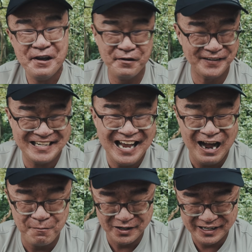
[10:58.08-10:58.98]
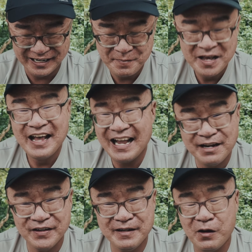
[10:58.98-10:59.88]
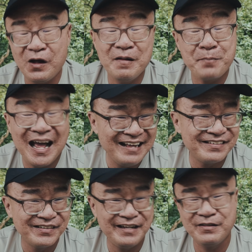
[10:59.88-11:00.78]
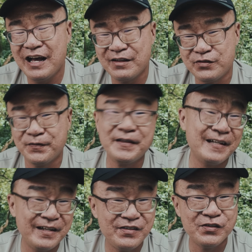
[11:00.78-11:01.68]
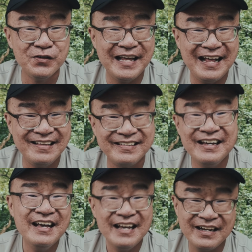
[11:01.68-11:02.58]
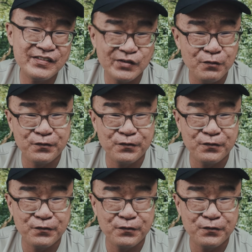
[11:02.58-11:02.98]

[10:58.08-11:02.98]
with the camera. And even the Panasonic 12-32 lens, it is so